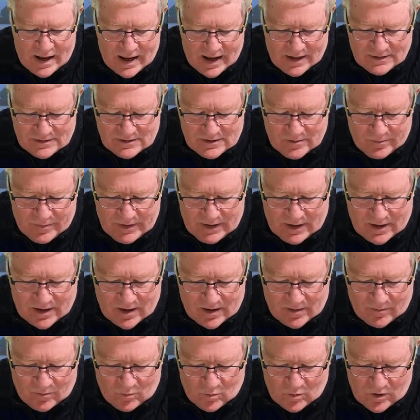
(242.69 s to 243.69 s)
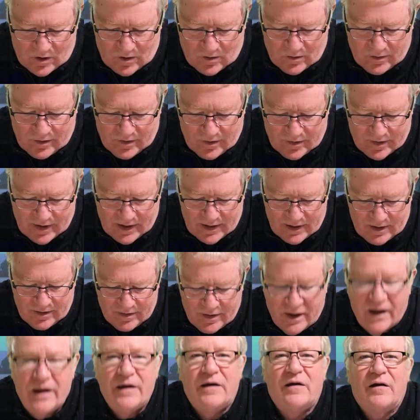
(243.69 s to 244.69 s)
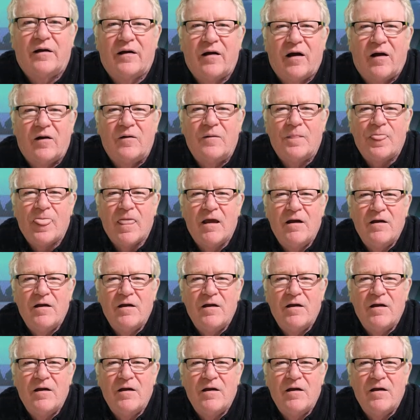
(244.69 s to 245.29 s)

has to become? Well, there you go.